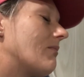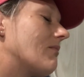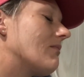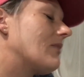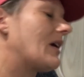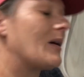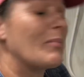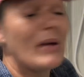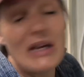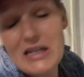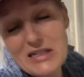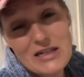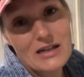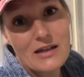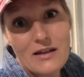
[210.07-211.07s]
like
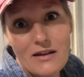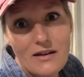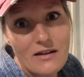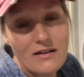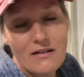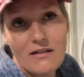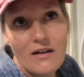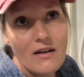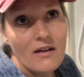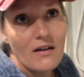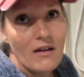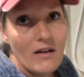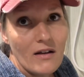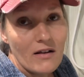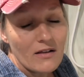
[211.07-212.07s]
painting and
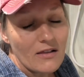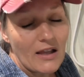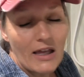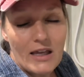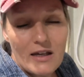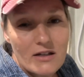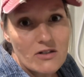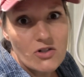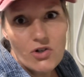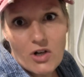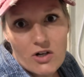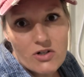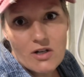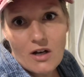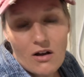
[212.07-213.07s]
light
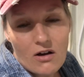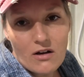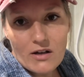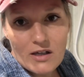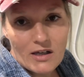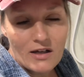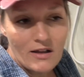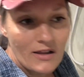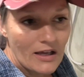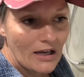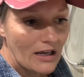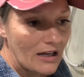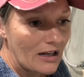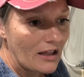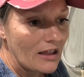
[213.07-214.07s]
construction, caulking, and that
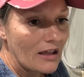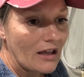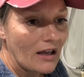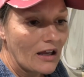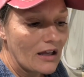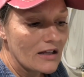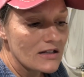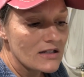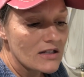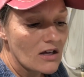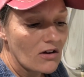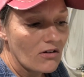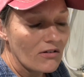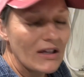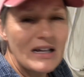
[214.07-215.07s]
kind of thing. And so,
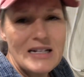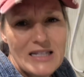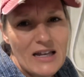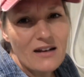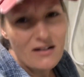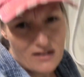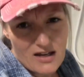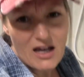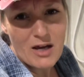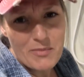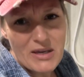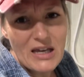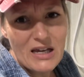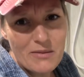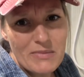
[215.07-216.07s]
like I said, I'm
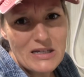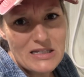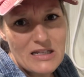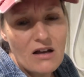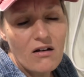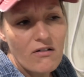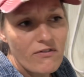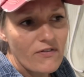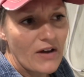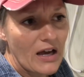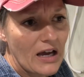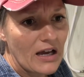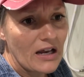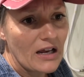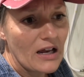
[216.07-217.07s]
kicking myself.
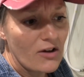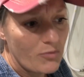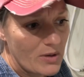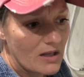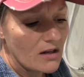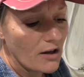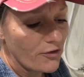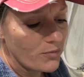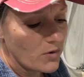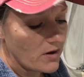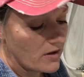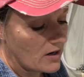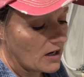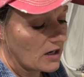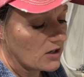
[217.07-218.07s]
I have bitten off more
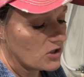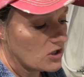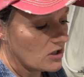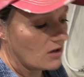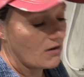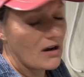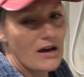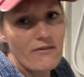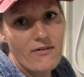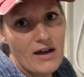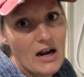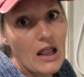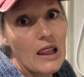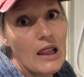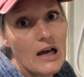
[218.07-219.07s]
than I can chew. I've got
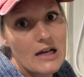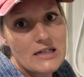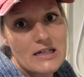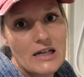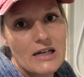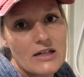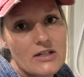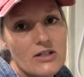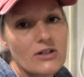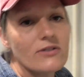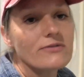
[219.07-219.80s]
a lot to get to.